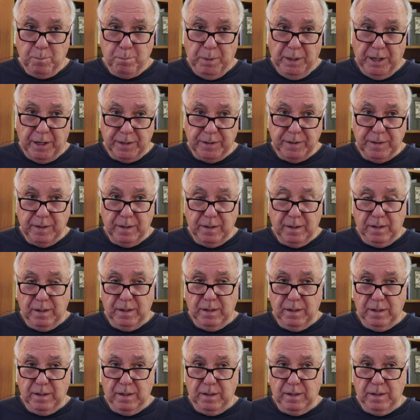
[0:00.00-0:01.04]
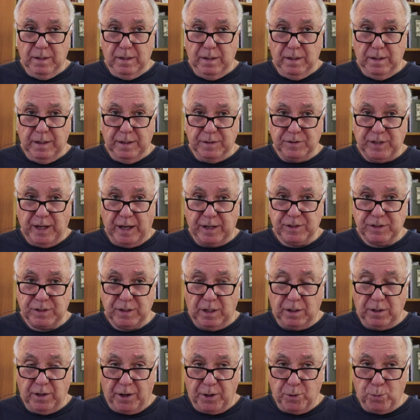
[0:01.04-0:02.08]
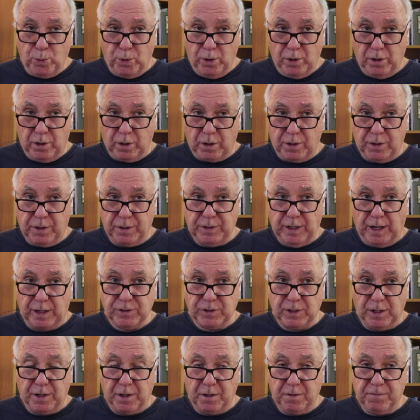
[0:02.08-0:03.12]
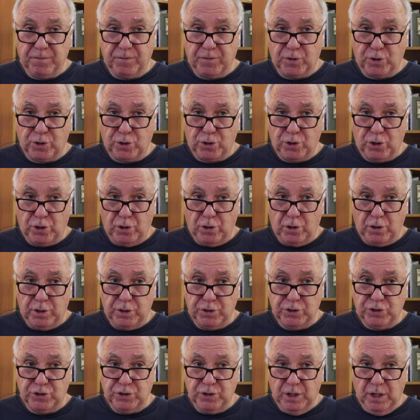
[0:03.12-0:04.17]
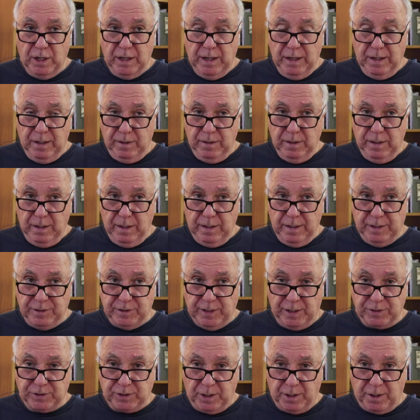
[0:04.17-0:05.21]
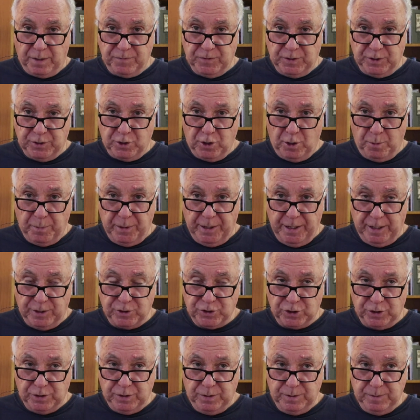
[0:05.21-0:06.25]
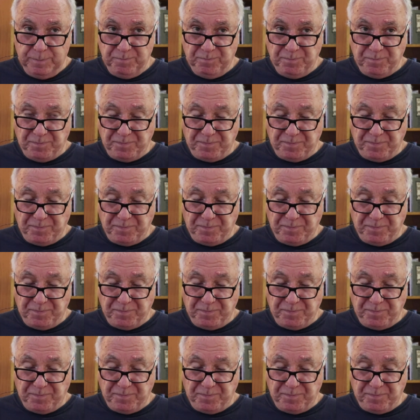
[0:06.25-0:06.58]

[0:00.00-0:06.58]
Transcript: But it takes a lot of work, it takes a lot of courage, it takes a lot of determination,